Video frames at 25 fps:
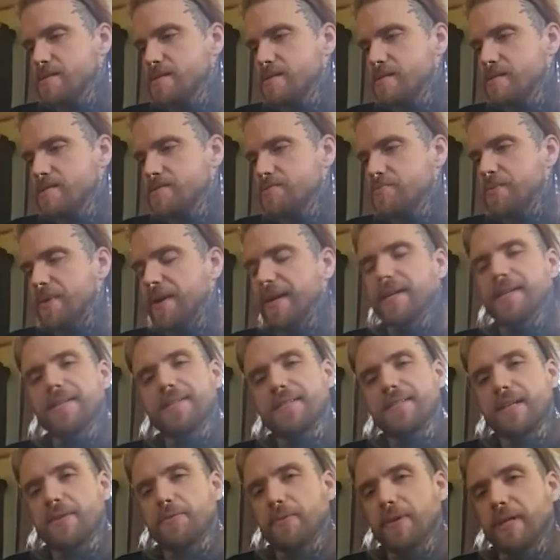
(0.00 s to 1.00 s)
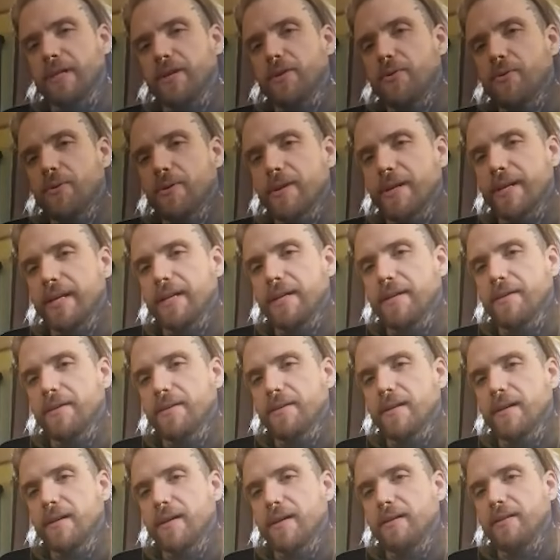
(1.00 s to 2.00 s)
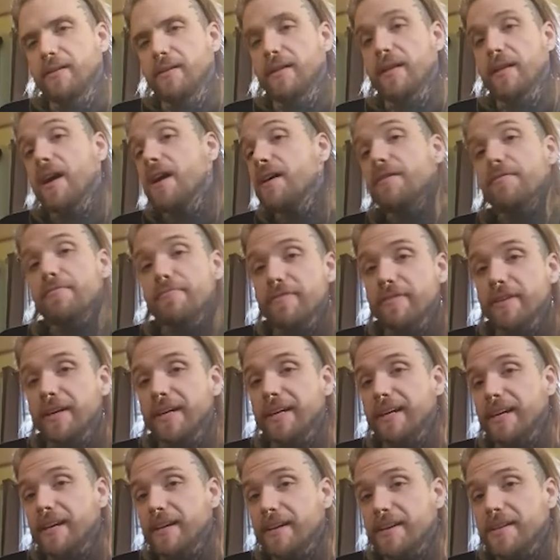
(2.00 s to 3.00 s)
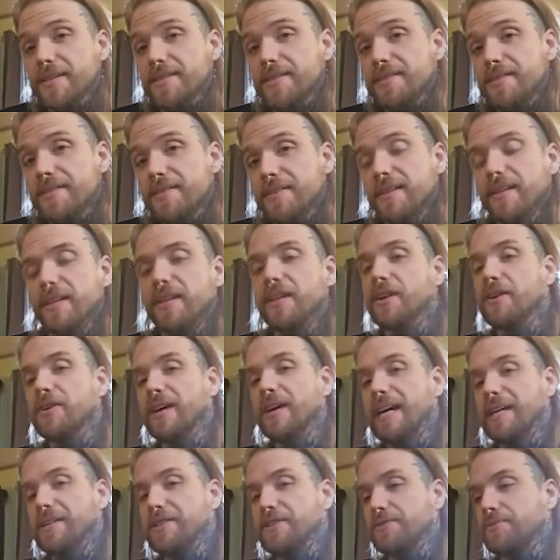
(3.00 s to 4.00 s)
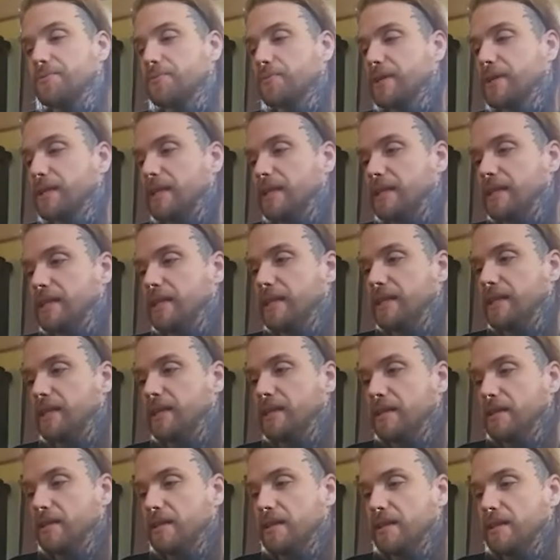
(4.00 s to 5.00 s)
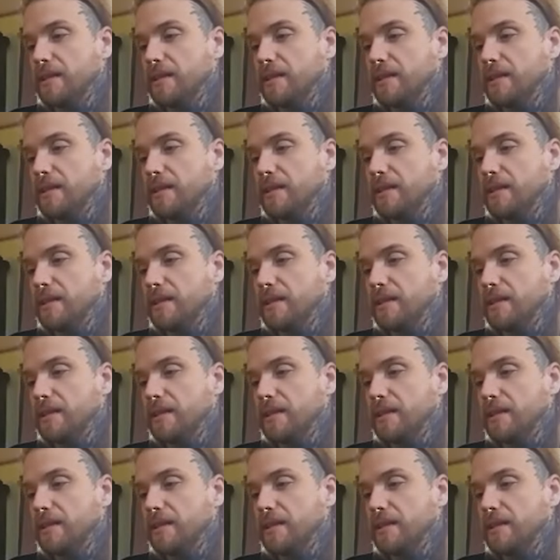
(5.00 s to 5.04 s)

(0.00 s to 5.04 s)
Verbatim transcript: I swear I get to sound really corny, love, I guess. Mm-hmm. You know, I just really,